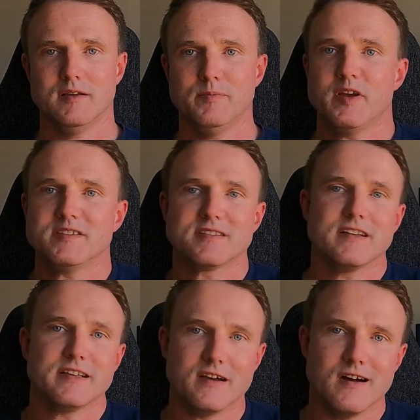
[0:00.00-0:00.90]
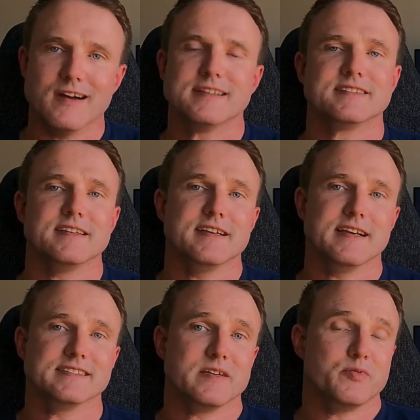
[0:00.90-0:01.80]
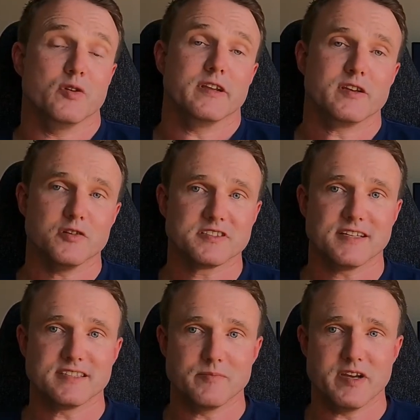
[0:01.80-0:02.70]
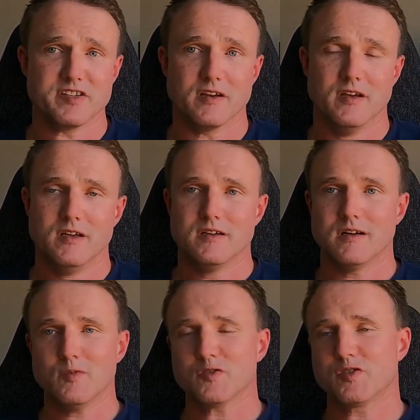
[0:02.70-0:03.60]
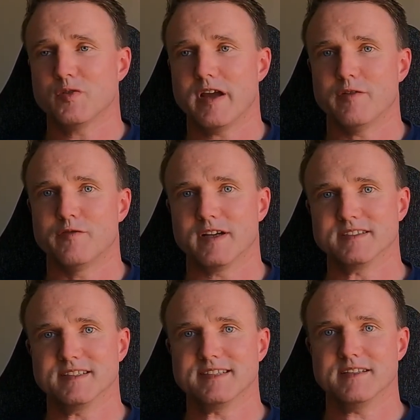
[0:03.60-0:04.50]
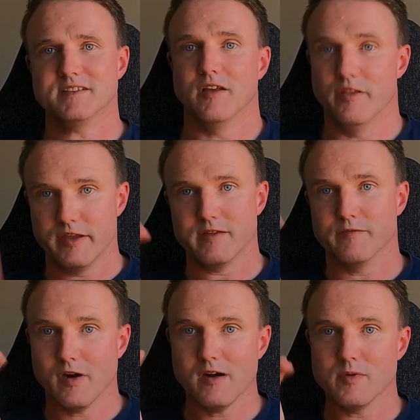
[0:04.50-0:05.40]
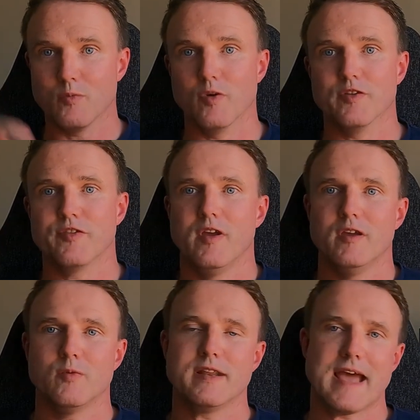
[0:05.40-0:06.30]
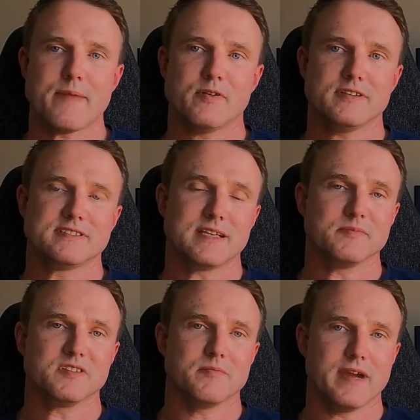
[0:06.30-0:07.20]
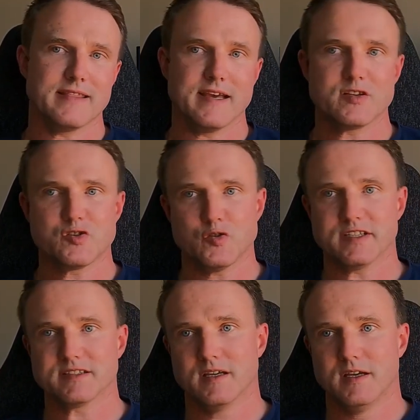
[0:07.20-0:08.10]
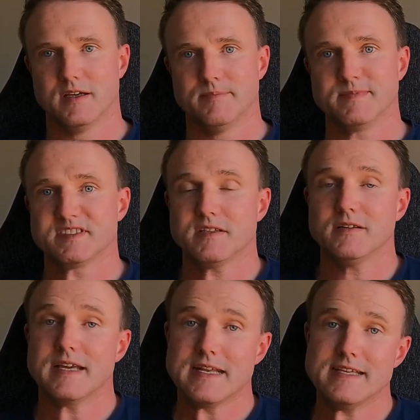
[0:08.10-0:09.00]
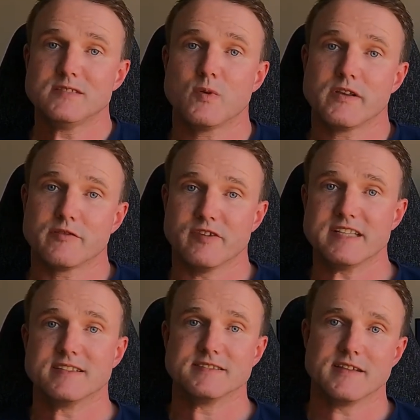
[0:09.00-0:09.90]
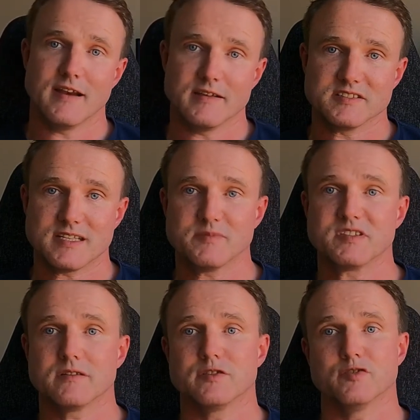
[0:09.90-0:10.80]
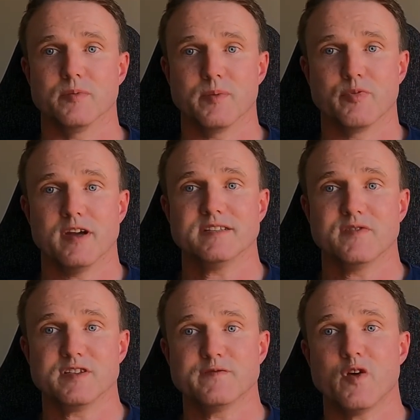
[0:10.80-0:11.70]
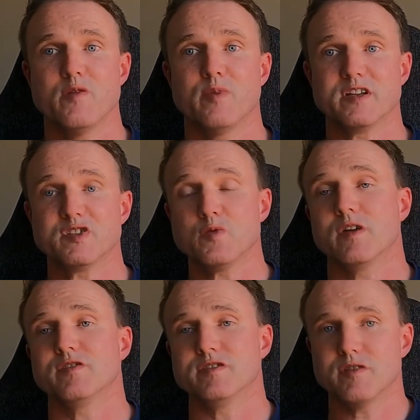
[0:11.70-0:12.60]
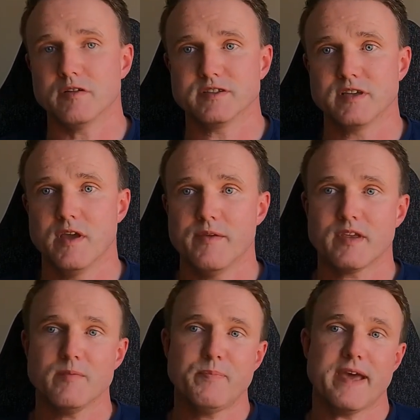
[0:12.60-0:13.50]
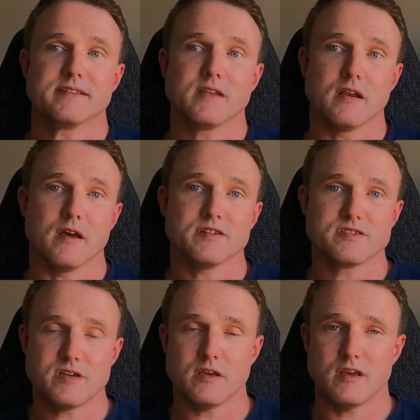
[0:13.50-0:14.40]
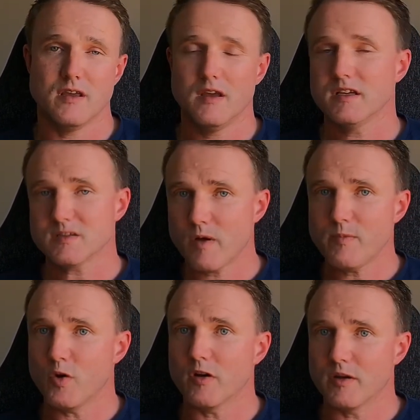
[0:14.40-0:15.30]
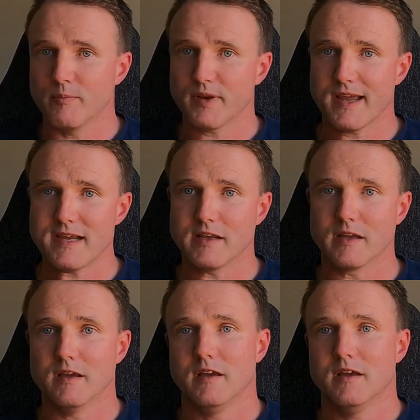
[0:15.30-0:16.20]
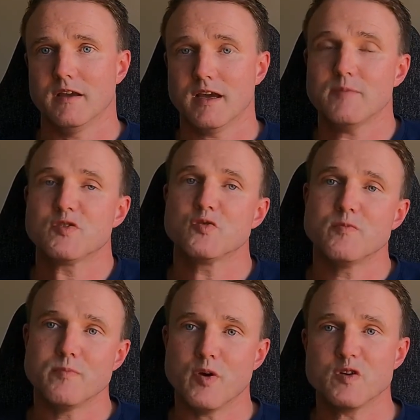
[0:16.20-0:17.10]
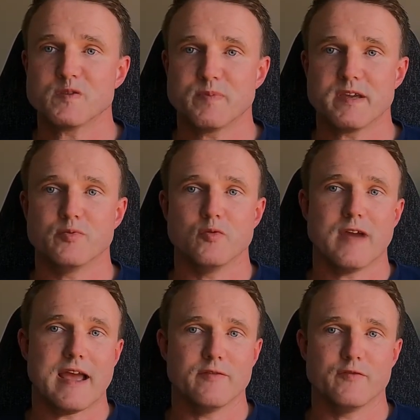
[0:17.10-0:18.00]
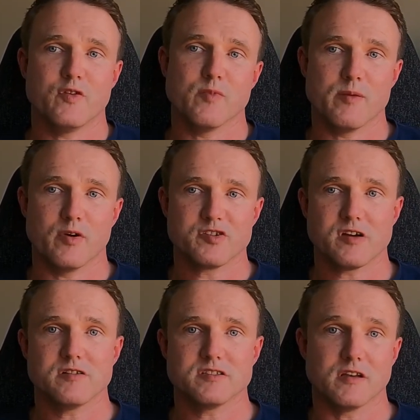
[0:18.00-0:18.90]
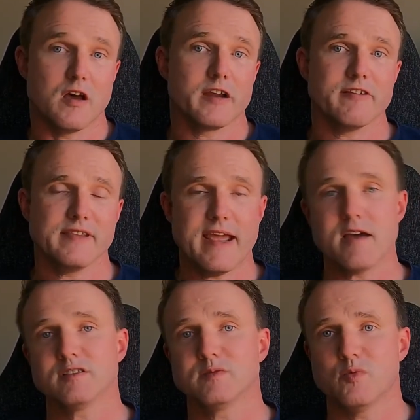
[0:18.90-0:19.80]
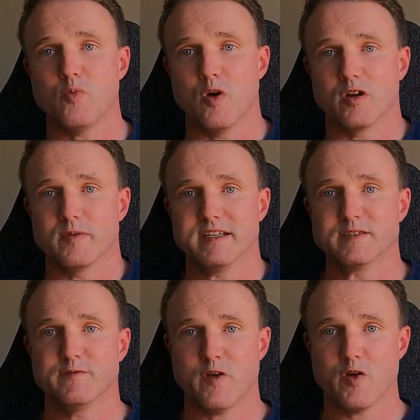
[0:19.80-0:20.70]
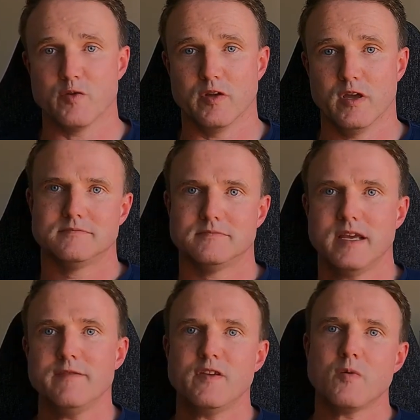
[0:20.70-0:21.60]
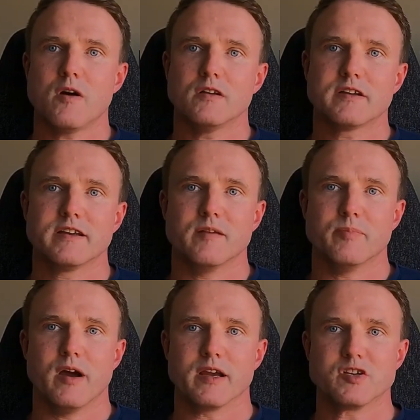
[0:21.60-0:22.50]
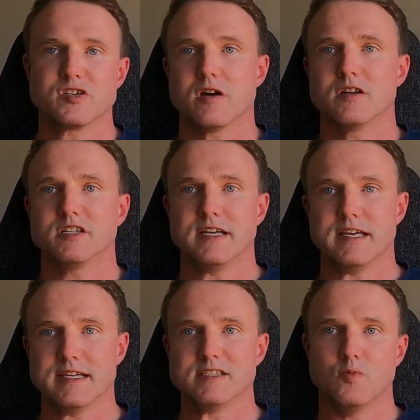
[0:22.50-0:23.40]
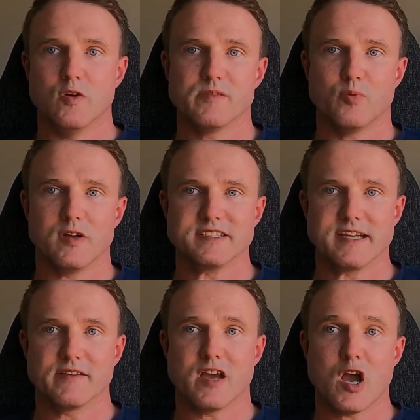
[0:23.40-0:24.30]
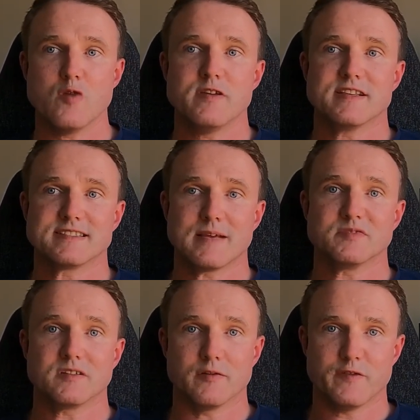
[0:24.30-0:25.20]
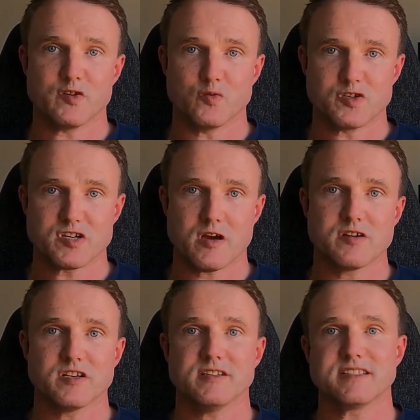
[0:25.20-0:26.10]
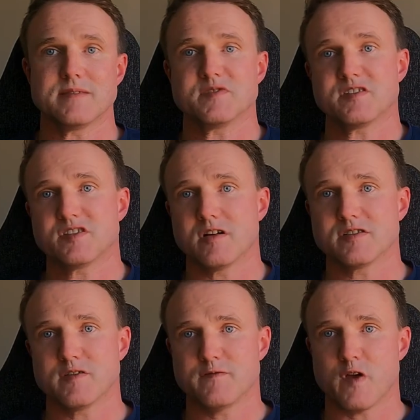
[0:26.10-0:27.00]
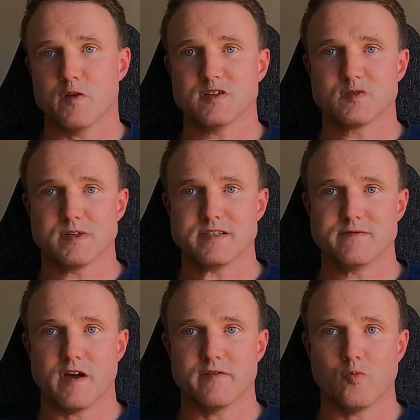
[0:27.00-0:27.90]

Personally, I see it as a purely cost-cutting measure. I'm not sure how front and centre the environment was when Apple and Samsung made that choice. Still, it is one of the reasons that allows Samsung to drop the price of this phone by $200 compared to last year, so I'm not complaining. And I'm sure most people have a few mobile chargers lying around the house that will work with this phone. If you are looking at buying a charger, it is worth pointing out that only the Samsung official charger seems to charge the phone at 25